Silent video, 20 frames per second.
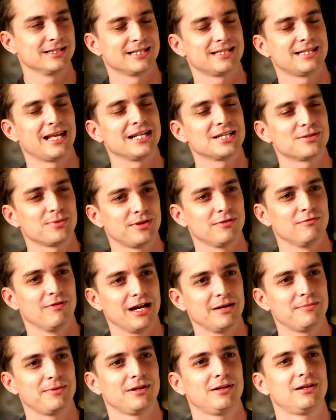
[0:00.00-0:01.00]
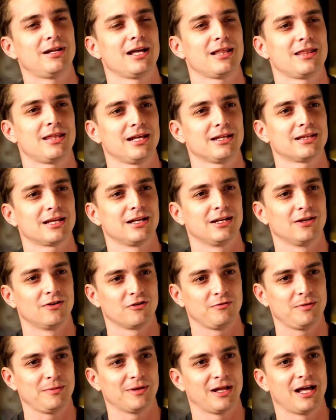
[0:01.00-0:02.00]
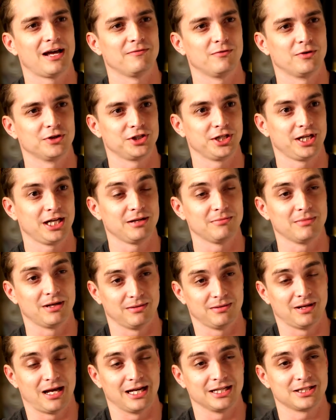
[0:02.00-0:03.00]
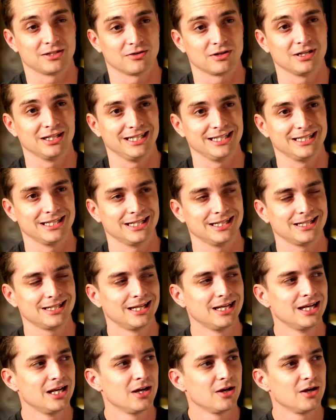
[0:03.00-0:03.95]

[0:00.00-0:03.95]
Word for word: a sense with the red pill, I think, that a lot of people have watching it, I certainly did,